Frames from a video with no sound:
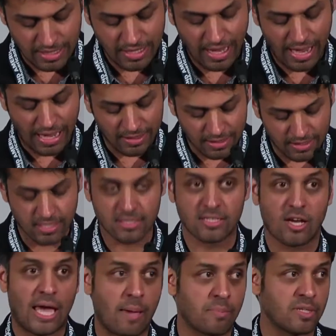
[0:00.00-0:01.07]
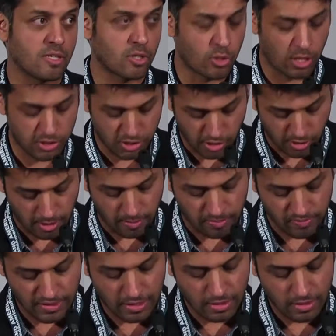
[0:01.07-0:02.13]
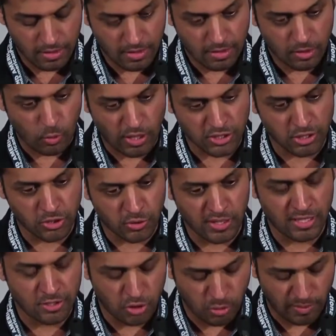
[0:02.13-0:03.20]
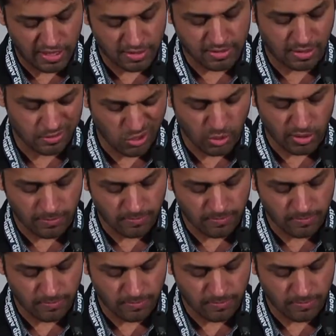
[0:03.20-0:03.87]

and this is happening across Europe. Question 3 in 2 minutes, I'll do it.